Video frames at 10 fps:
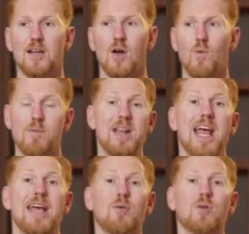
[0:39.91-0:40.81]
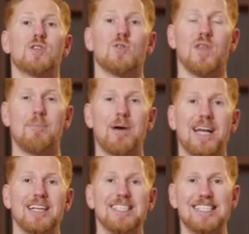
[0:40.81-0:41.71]
we've been able to do that by
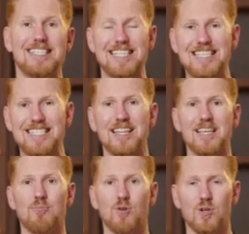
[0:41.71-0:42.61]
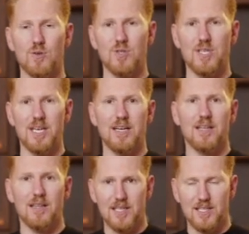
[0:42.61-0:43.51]
consistently producing
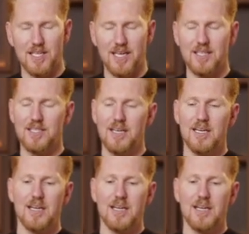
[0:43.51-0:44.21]
listings.